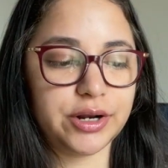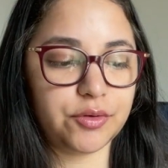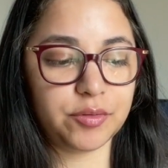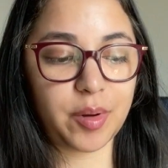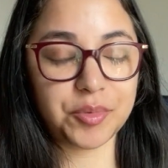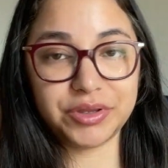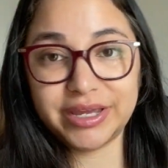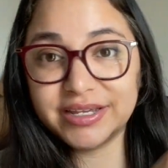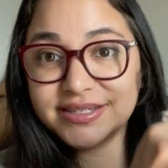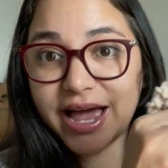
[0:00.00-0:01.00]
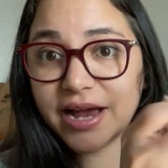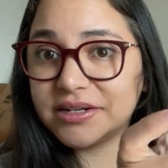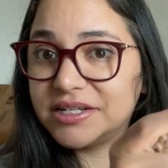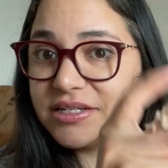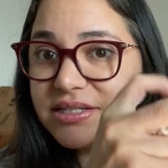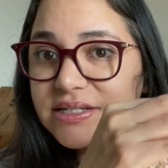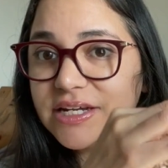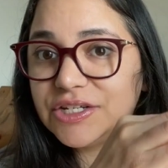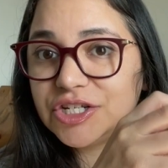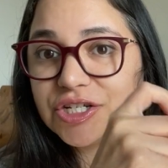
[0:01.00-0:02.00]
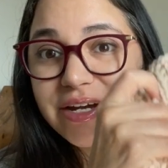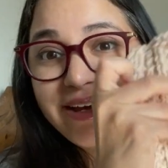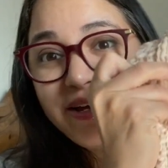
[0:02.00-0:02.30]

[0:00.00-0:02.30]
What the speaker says: I don't remember the exact stitch,